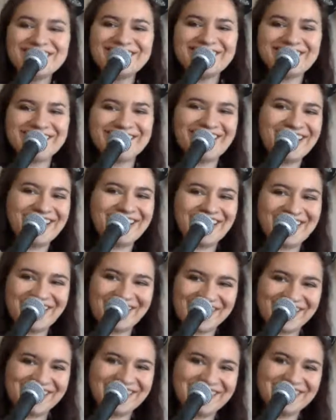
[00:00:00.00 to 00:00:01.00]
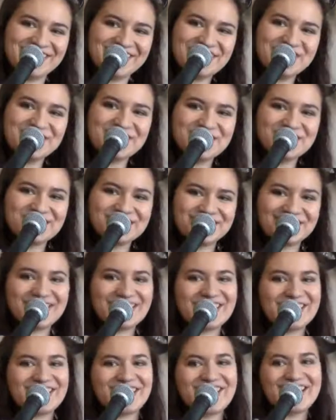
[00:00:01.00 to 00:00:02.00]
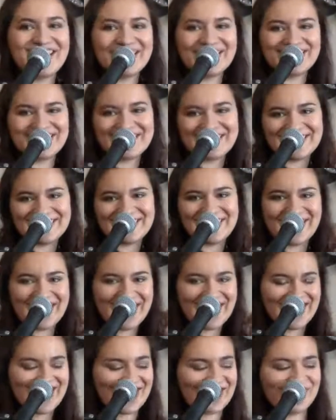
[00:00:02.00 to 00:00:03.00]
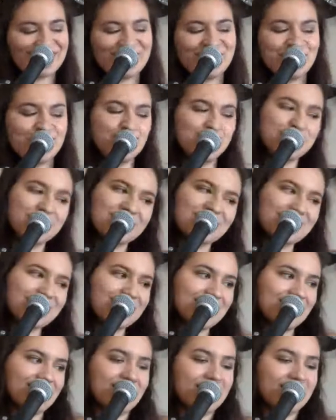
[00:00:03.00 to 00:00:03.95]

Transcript: Yeah. So again, that is Hey Cupid.